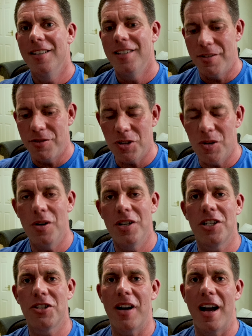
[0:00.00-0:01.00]
you've shortened
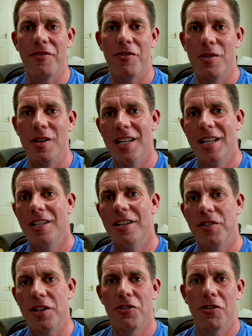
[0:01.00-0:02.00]
your travel,
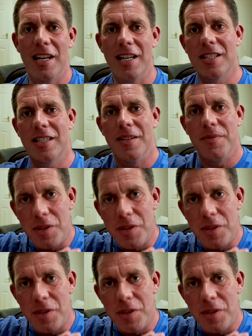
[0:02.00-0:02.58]
you've increased the